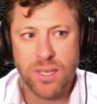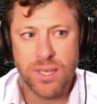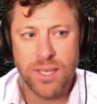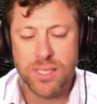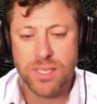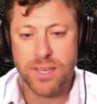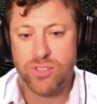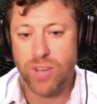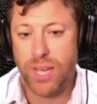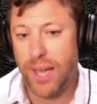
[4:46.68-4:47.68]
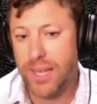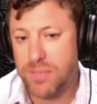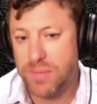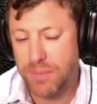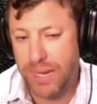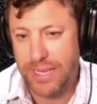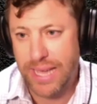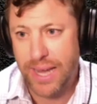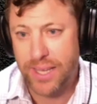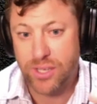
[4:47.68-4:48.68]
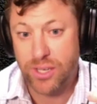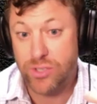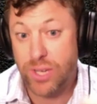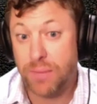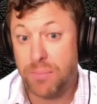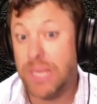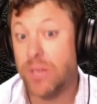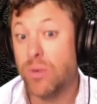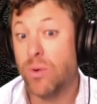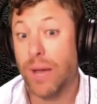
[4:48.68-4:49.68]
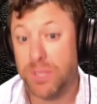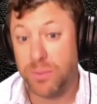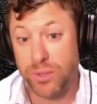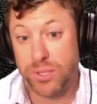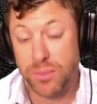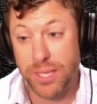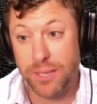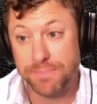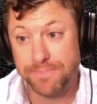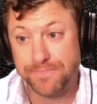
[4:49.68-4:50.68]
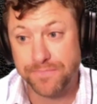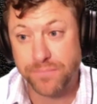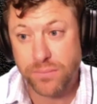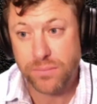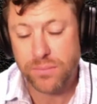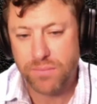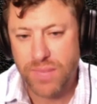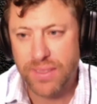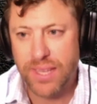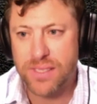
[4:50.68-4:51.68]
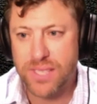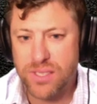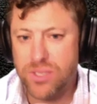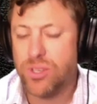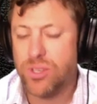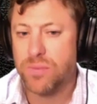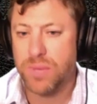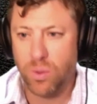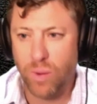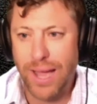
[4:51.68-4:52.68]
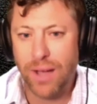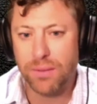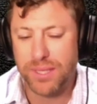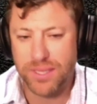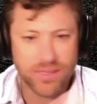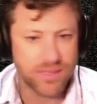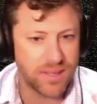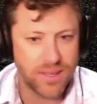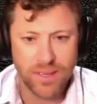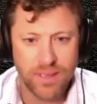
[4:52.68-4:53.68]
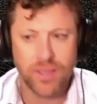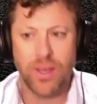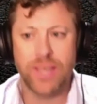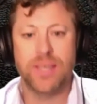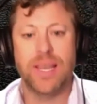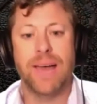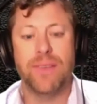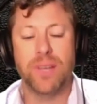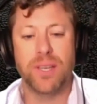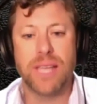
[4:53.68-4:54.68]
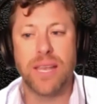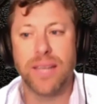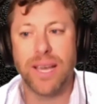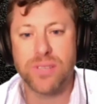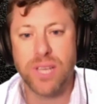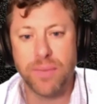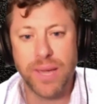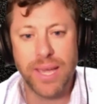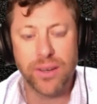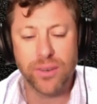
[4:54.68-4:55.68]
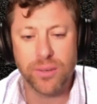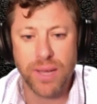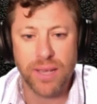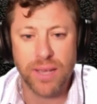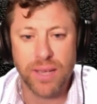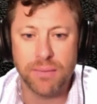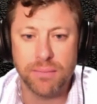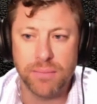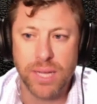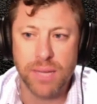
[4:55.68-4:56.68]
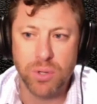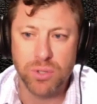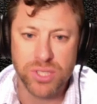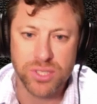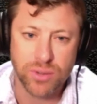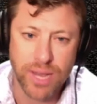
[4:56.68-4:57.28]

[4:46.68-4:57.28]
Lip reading: instead of trying not to be my dad, I started trying to be who I was supposed to be. And that season took me a while because, I didn't have an identity outside of my anger and my emotions, right?